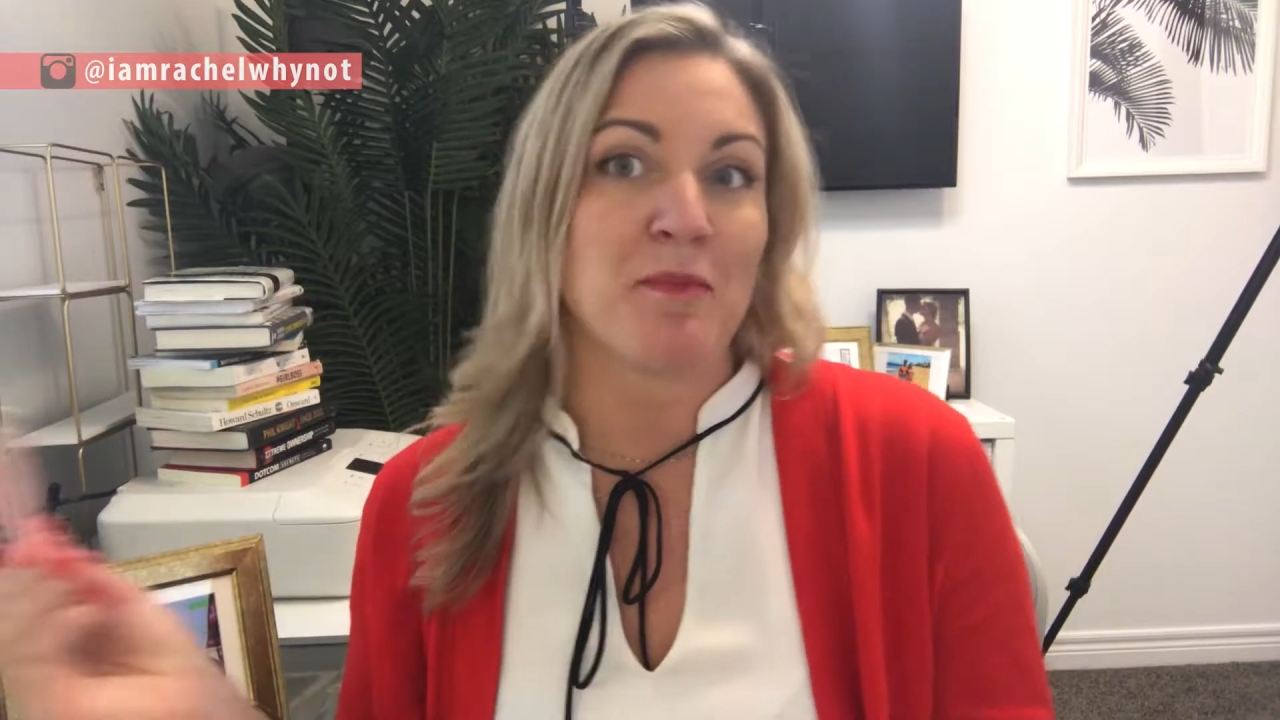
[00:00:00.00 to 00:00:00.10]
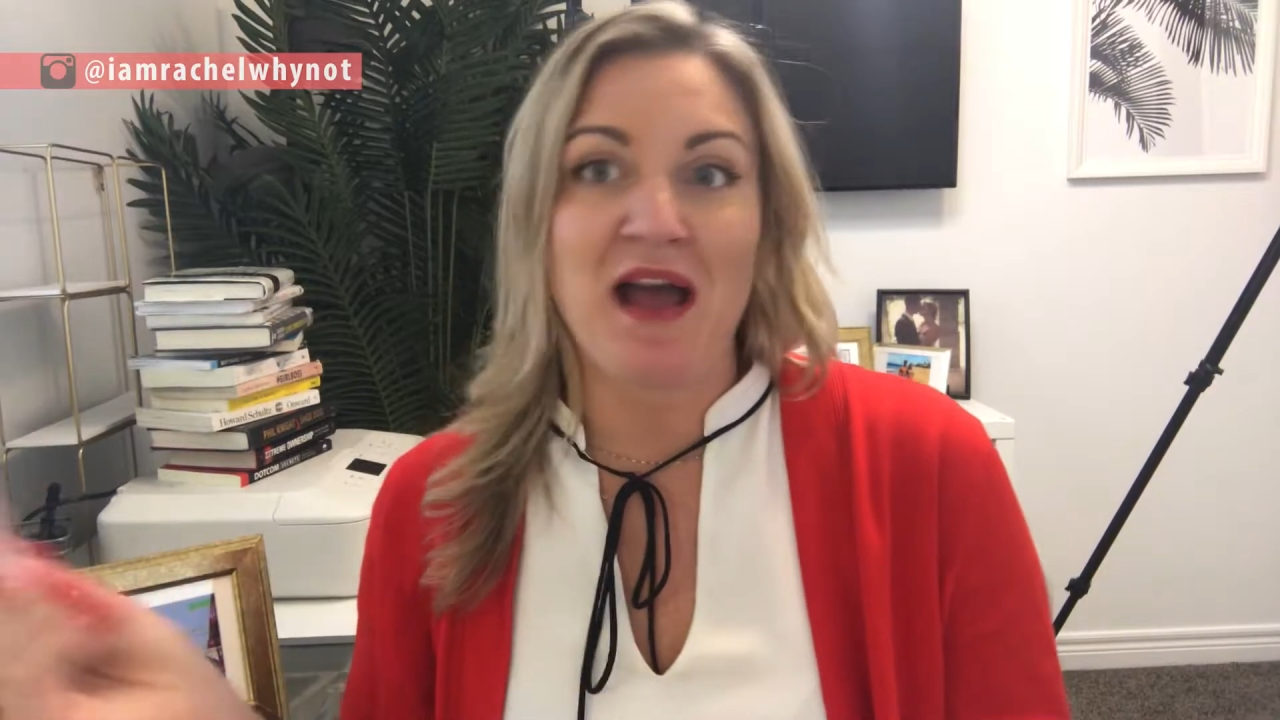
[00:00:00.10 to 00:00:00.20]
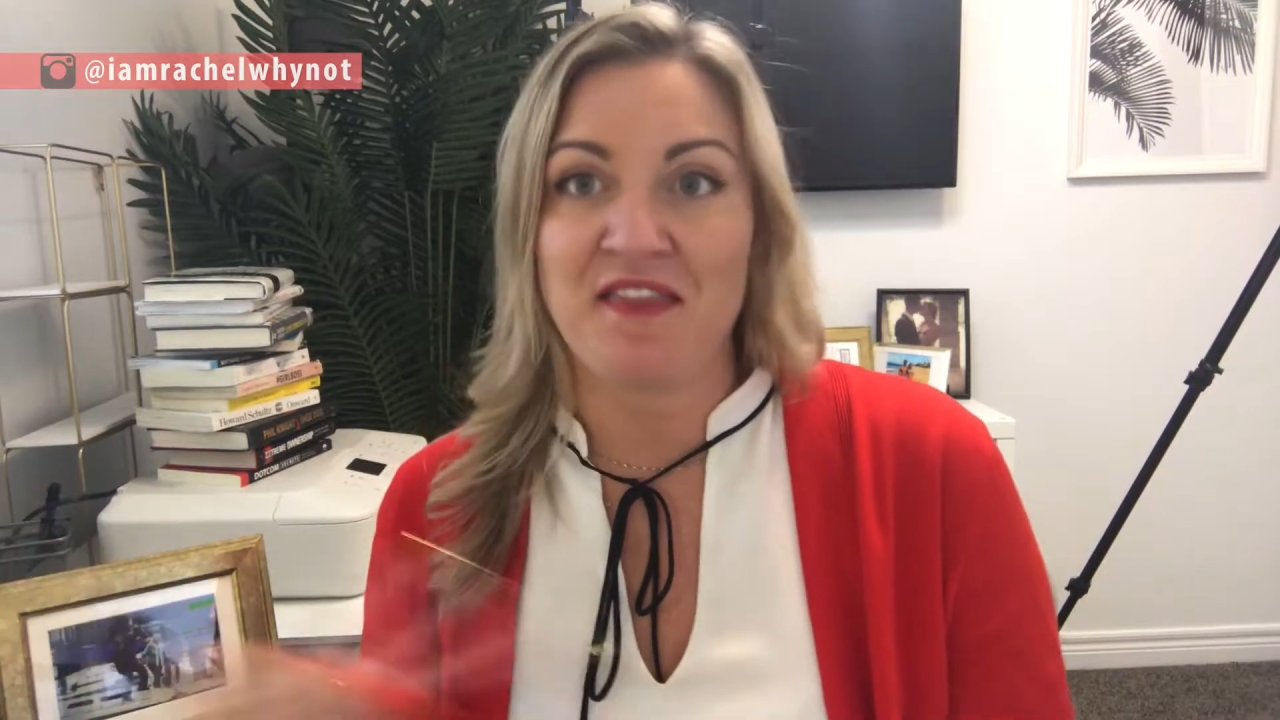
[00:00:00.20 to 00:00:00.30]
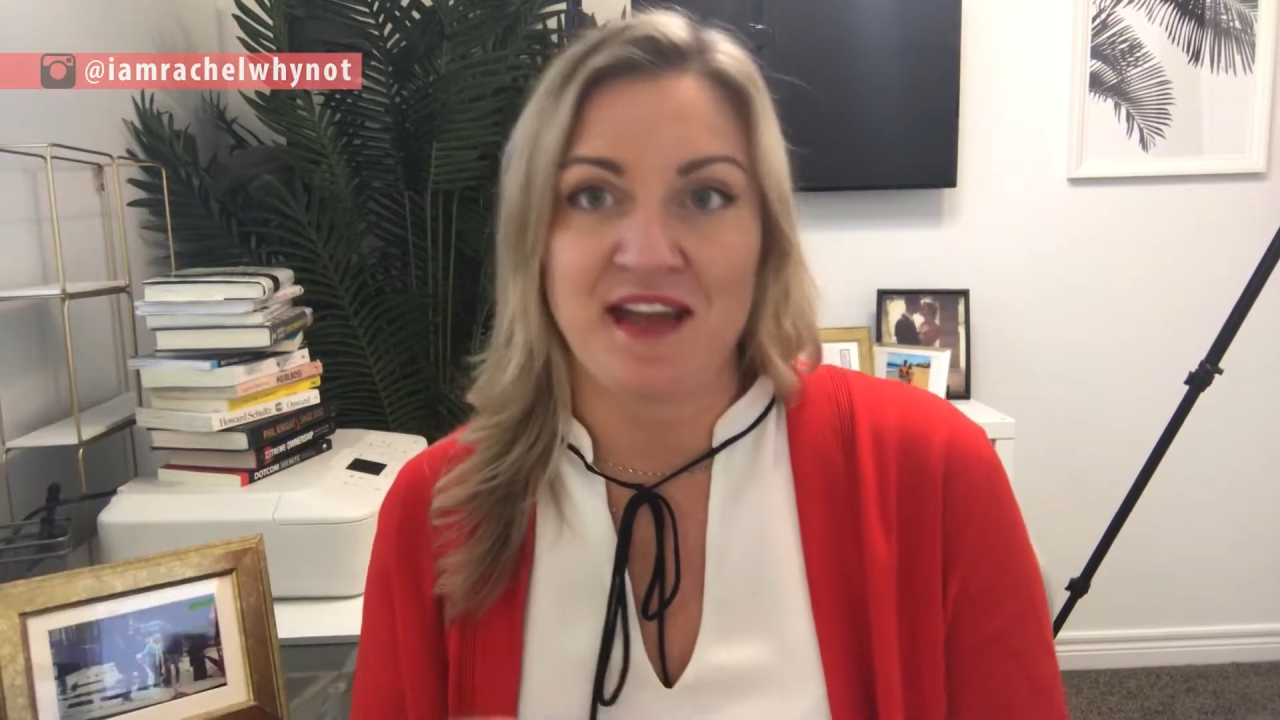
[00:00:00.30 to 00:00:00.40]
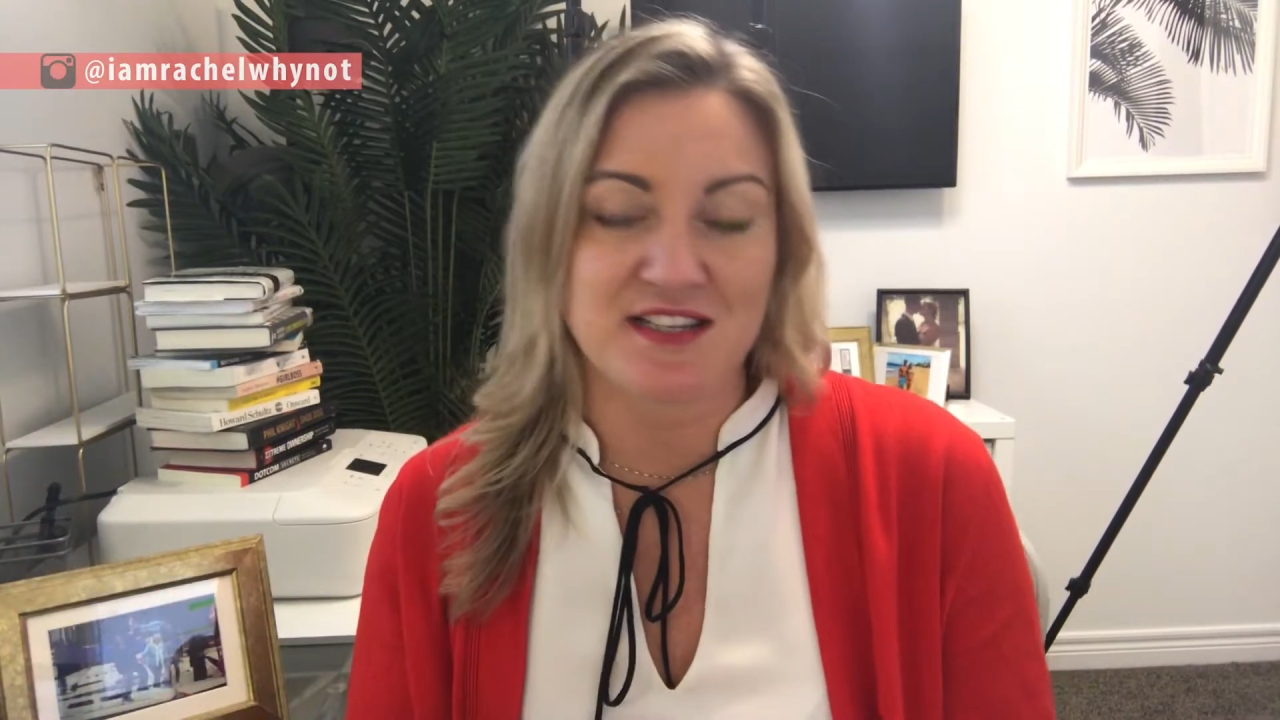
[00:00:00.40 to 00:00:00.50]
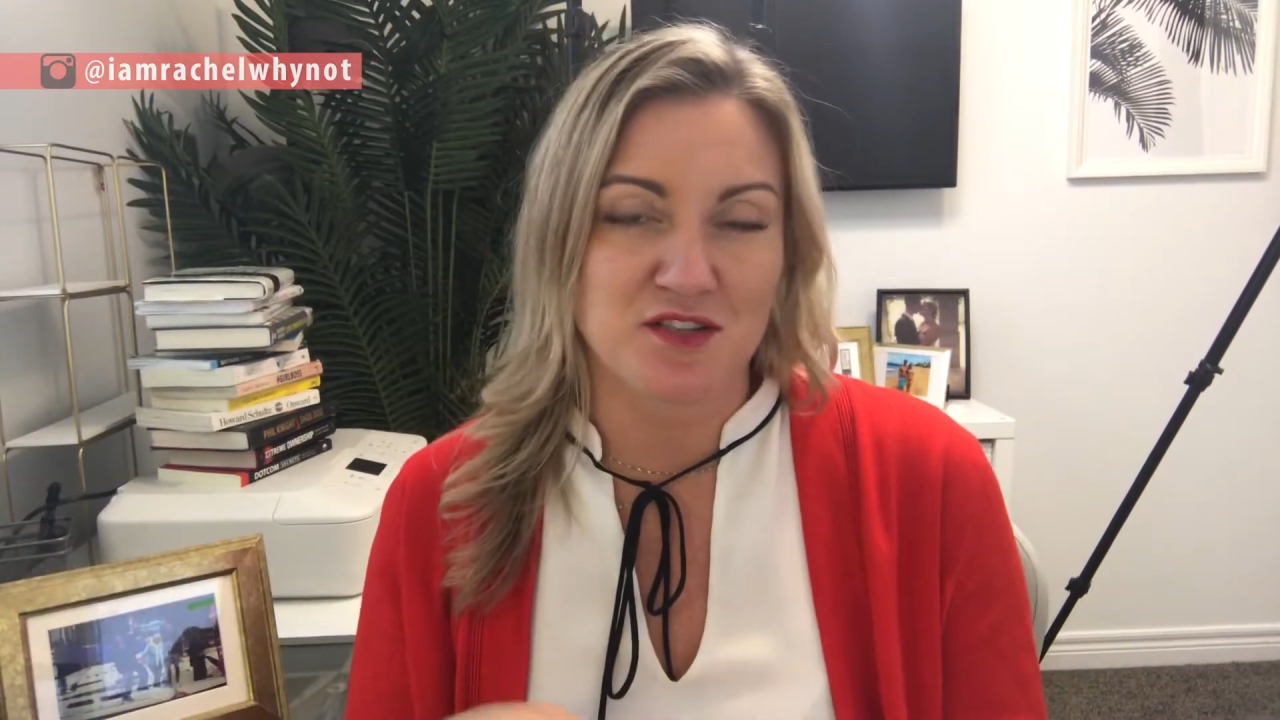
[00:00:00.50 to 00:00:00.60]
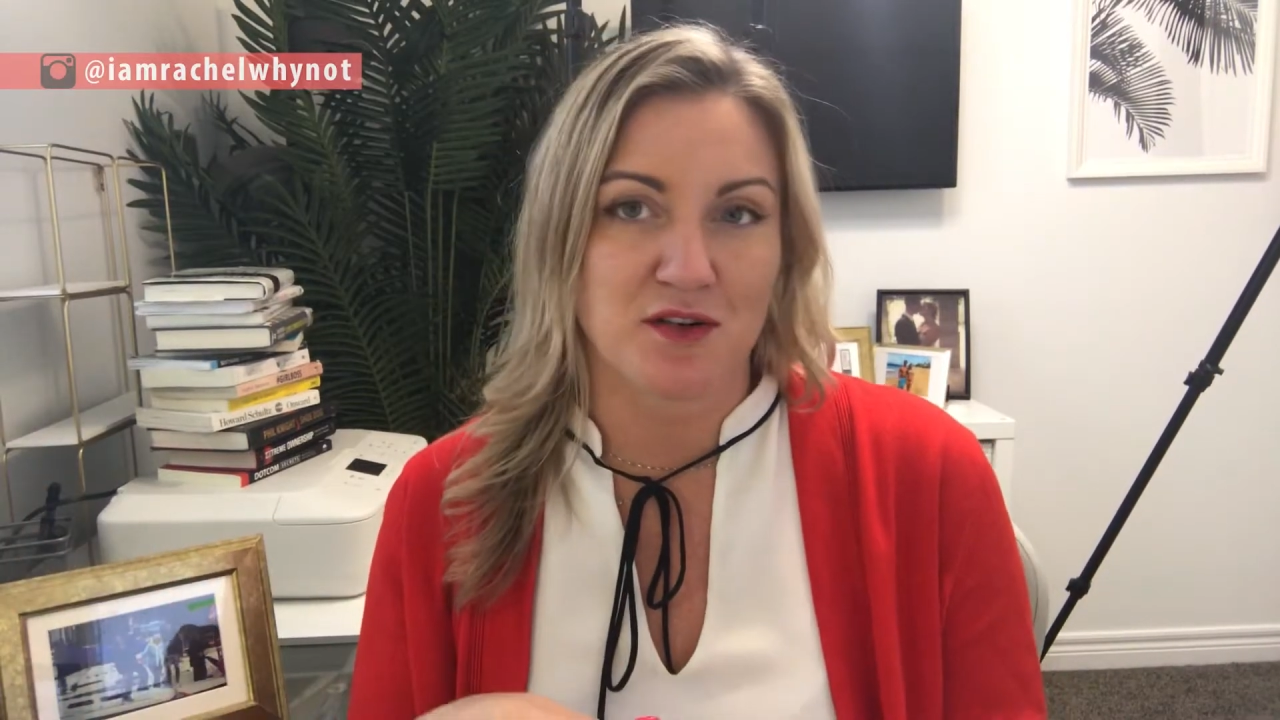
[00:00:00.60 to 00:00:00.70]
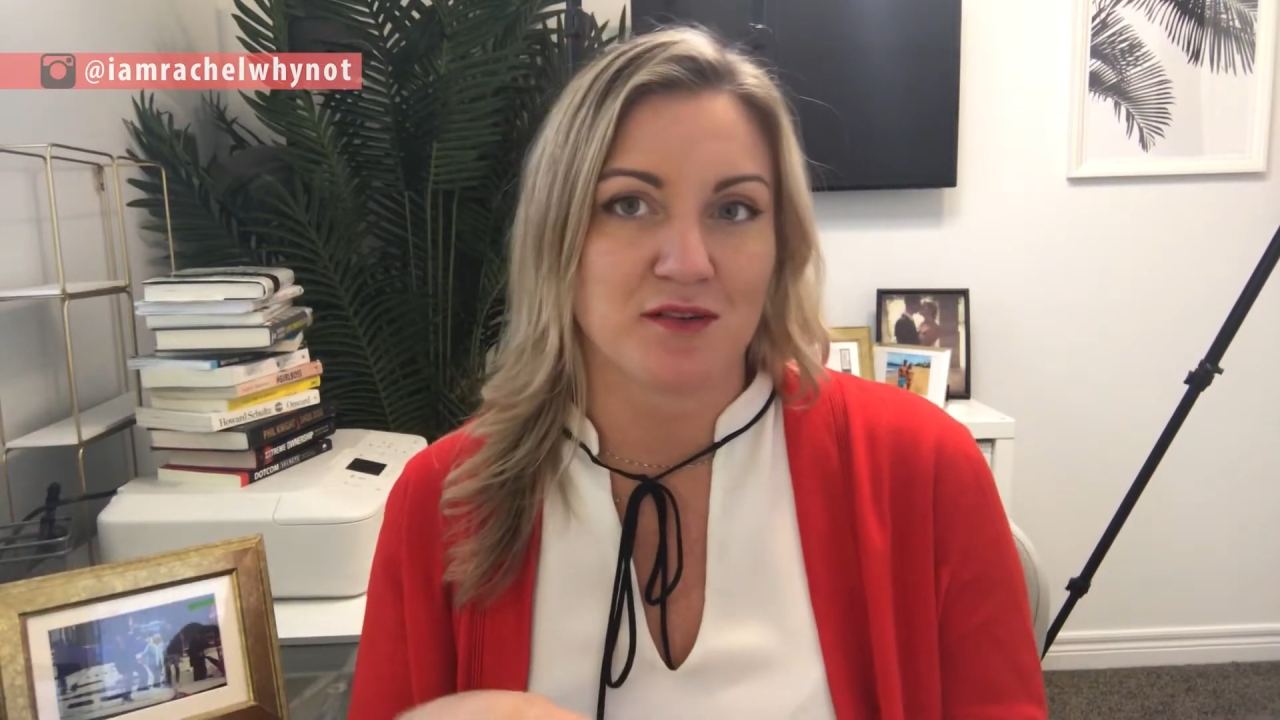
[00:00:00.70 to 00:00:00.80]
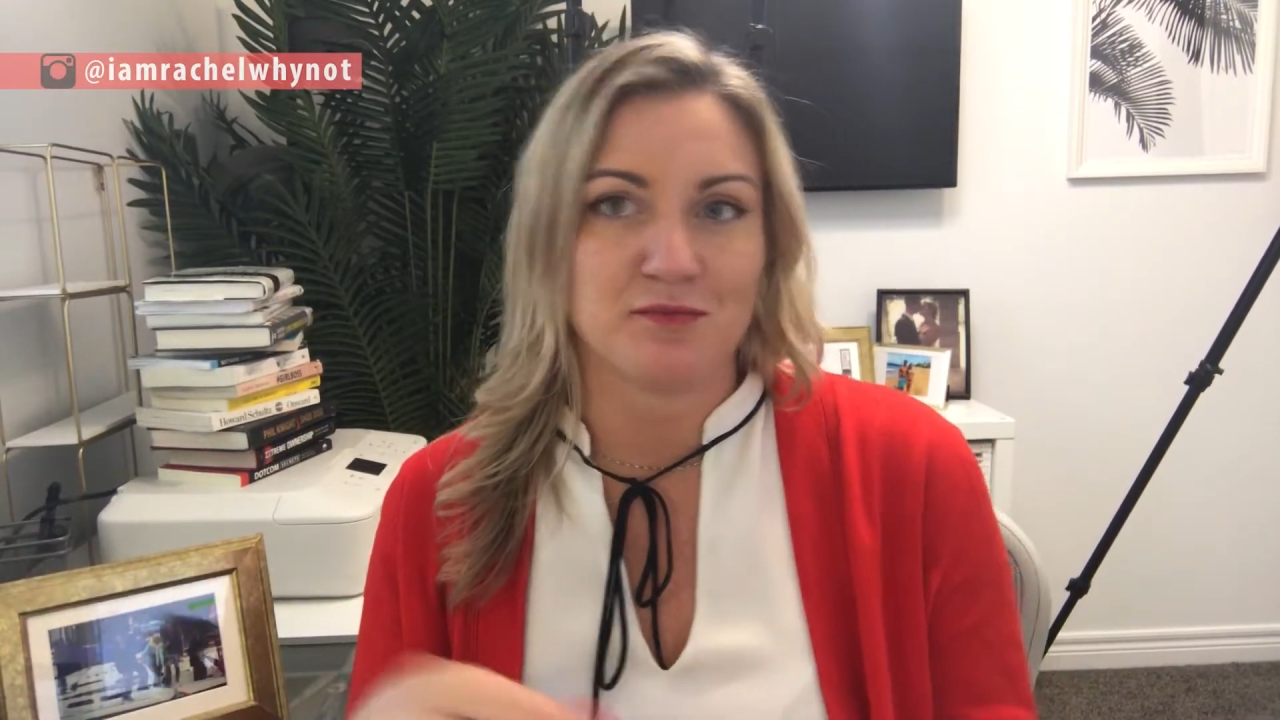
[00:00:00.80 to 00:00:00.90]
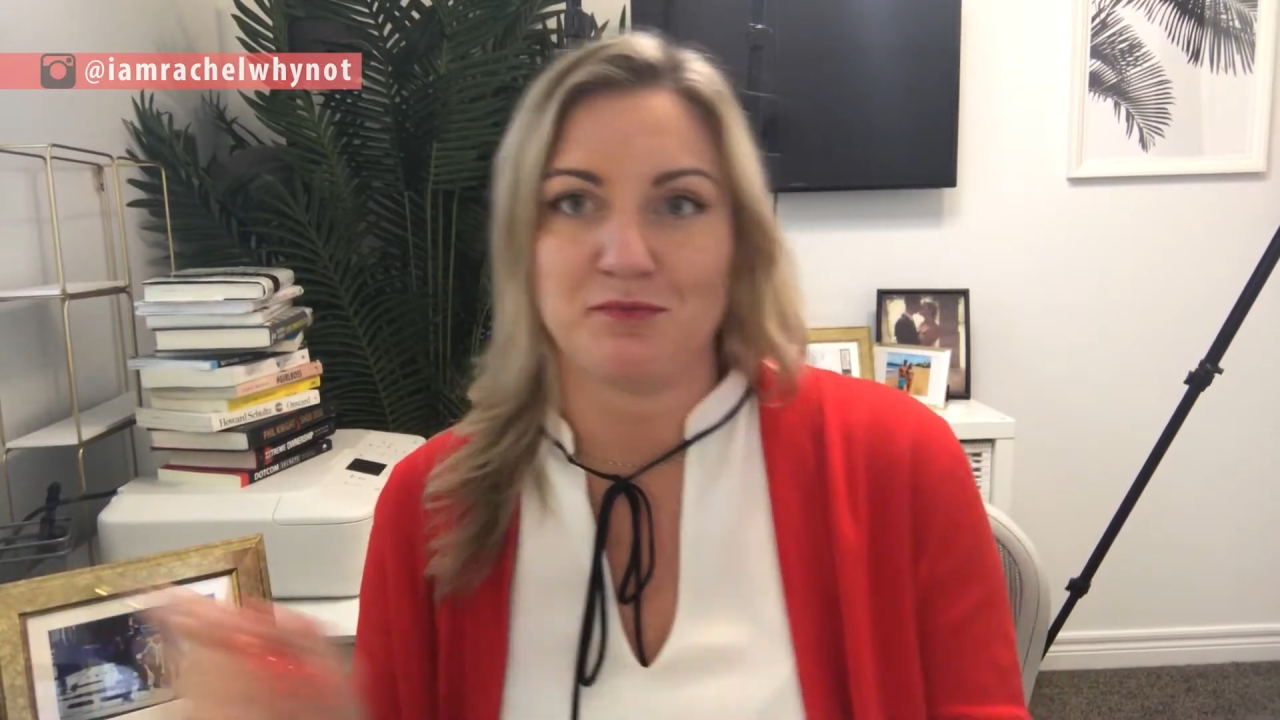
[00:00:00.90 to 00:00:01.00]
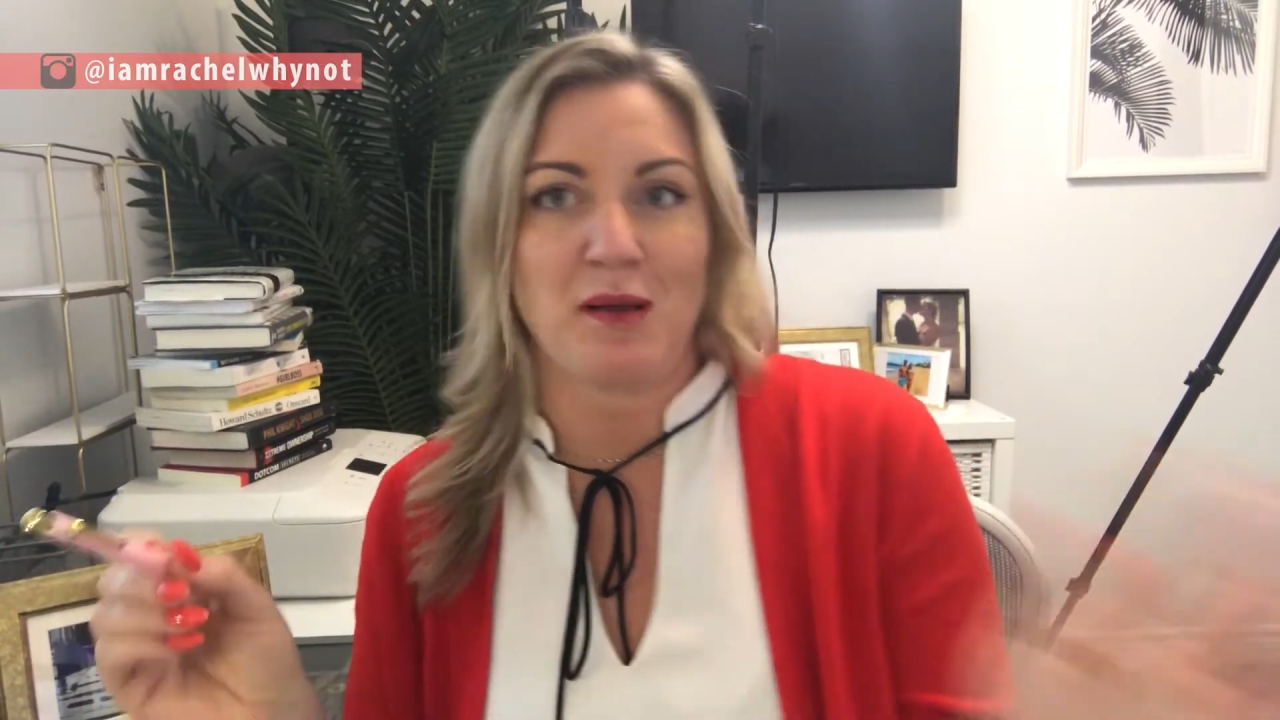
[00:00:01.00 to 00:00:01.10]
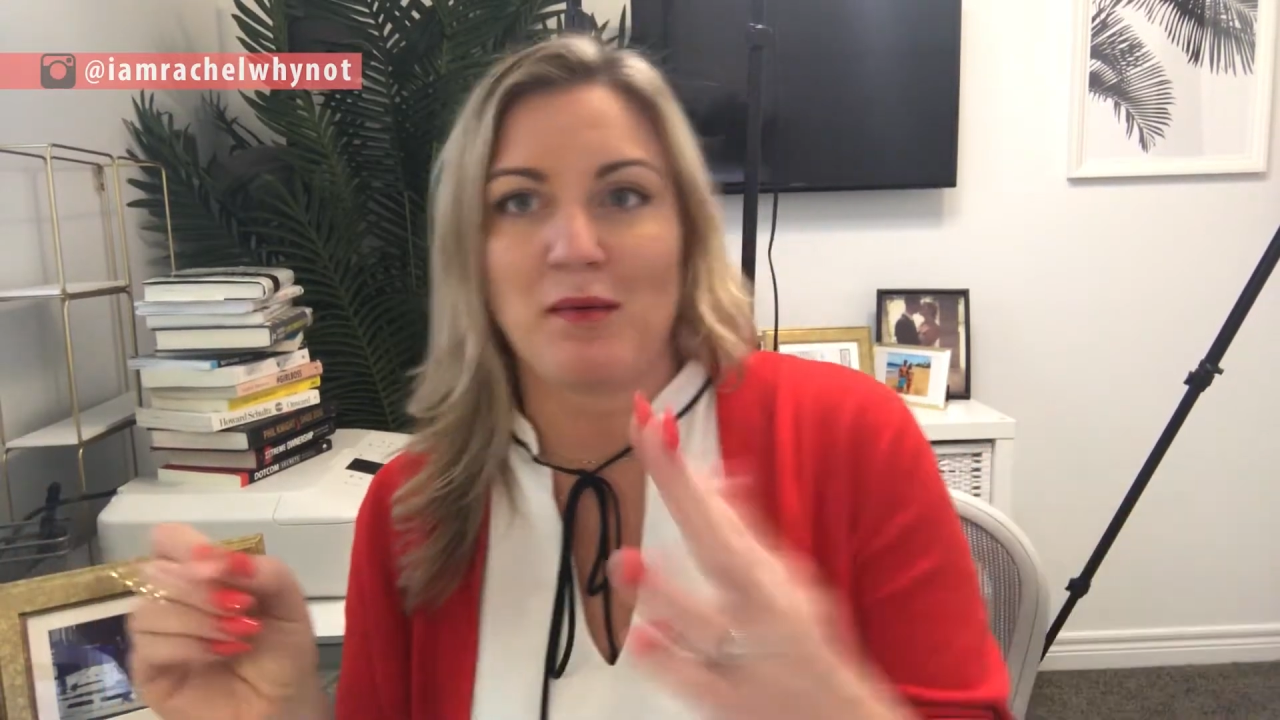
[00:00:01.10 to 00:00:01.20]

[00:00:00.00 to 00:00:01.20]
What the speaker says: buy this or blah,